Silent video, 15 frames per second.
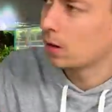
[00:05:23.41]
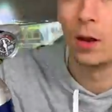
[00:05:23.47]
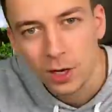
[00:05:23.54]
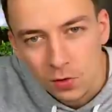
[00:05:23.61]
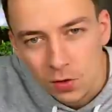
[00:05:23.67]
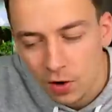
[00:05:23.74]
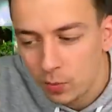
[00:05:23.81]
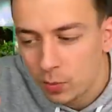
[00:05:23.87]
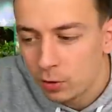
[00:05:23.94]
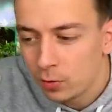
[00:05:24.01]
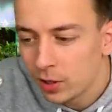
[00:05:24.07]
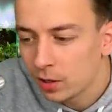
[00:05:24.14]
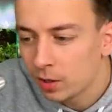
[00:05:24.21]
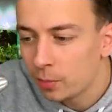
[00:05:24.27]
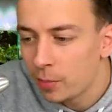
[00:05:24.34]
So I've been
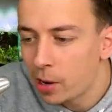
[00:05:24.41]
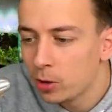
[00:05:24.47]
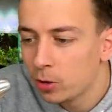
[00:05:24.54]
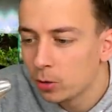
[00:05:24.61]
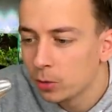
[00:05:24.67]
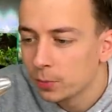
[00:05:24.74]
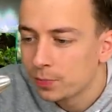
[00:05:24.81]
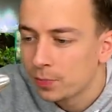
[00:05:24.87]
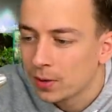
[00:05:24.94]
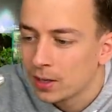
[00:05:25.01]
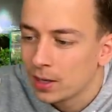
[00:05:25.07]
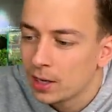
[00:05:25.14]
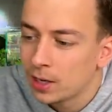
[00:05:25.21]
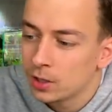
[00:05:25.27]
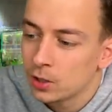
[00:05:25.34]
reading the manual
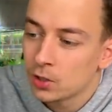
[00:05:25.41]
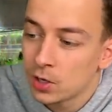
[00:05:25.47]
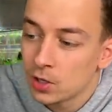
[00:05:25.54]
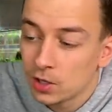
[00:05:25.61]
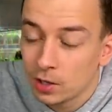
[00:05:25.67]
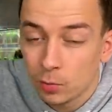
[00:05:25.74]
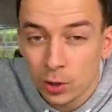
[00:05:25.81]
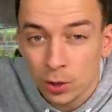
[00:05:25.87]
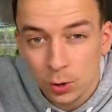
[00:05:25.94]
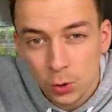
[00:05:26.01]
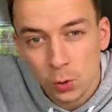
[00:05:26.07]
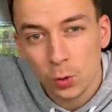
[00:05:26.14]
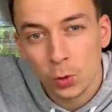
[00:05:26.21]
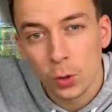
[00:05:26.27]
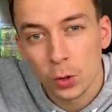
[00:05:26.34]
and it says when you
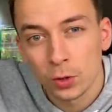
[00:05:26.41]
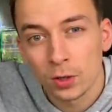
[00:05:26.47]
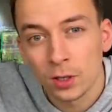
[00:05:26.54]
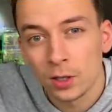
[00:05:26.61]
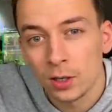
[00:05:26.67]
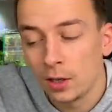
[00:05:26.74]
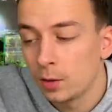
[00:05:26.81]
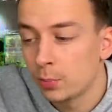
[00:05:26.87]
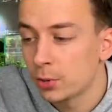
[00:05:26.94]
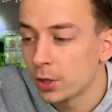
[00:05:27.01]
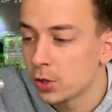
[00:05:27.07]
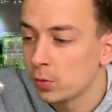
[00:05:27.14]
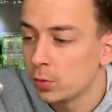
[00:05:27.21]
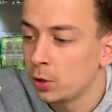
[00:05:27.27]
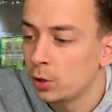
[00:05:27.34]
screw on the
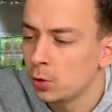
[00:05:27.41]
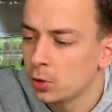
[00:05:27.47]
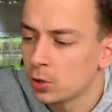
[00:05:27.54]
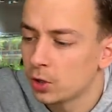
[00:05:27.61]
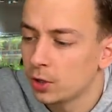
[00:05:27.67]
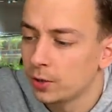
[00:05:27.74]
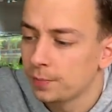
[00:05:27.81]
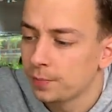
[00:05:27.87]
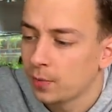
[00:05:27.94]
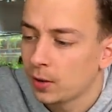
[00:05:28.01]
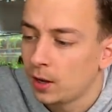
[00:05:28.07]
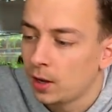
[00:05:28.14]
pressure reducer,